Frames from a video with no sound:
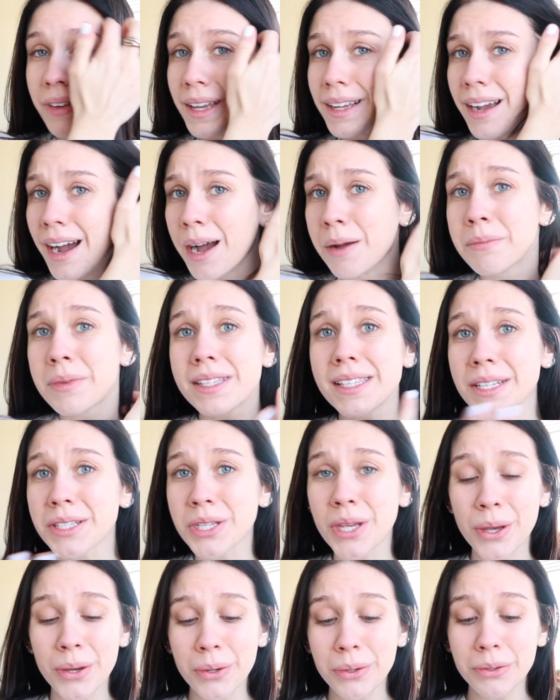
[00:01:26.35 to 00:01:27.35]
Like I'm busy
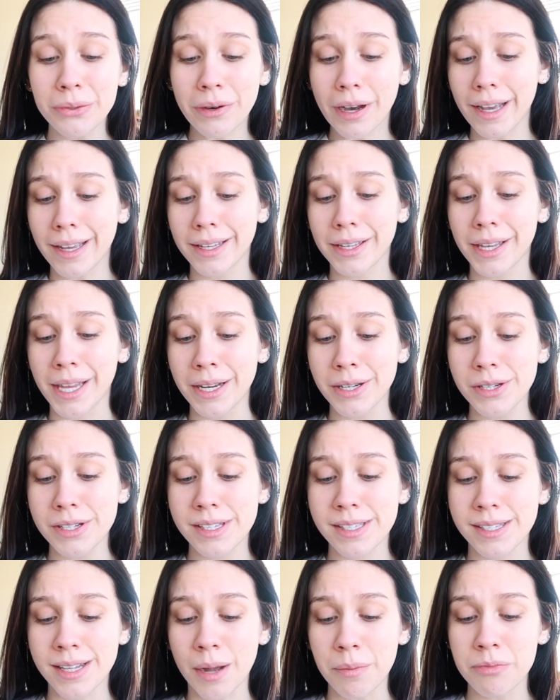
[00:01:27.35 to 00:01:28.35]
too, like can't
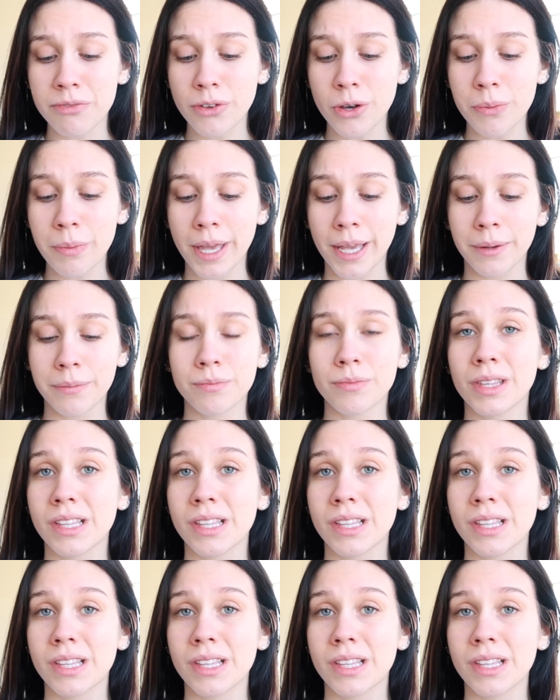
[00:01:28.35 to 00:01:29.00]
just stop filming.